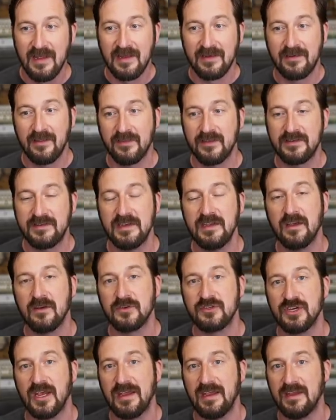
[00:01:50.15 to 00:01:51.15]
Now, the
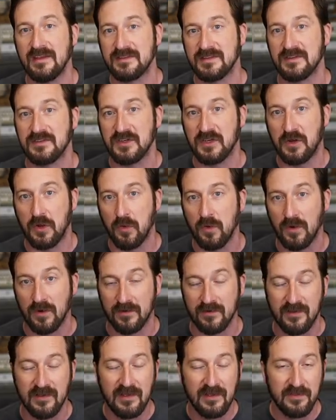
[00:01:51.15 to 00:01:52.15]
DOJ isn't a
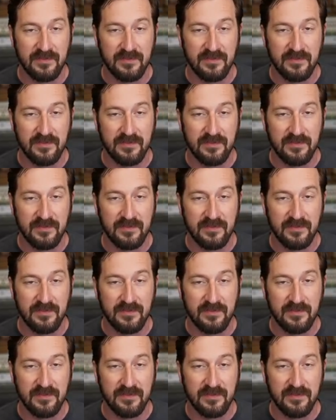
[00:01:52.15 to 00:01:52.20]
court.